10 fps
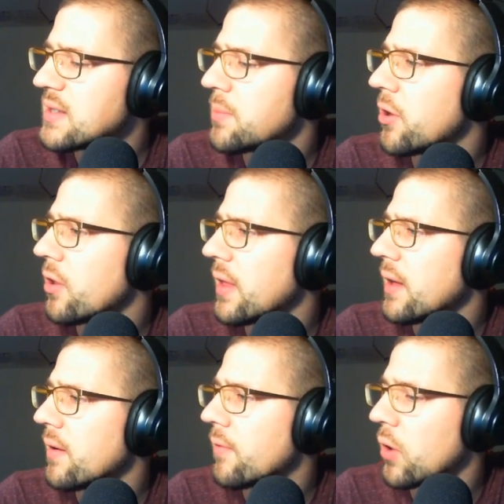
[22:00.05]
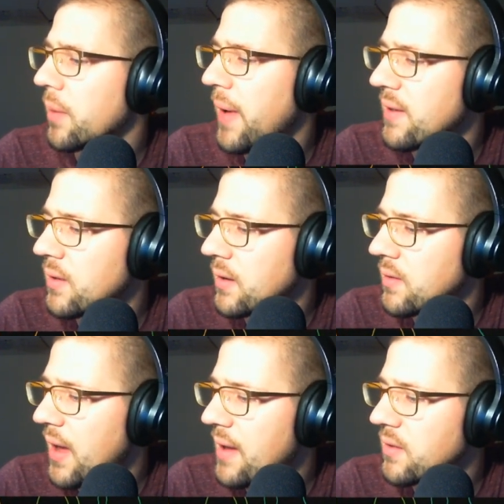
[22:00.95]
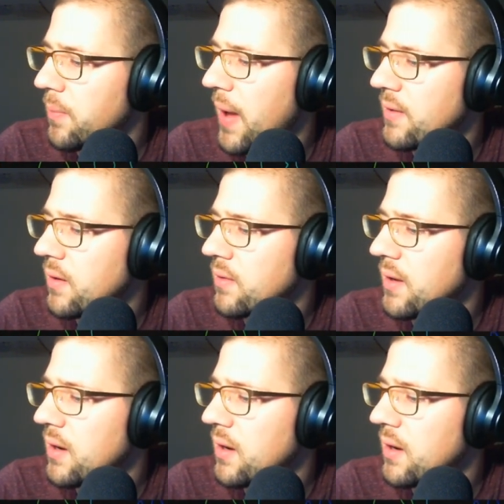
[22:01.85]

Similarly, for capacitance, as capacitance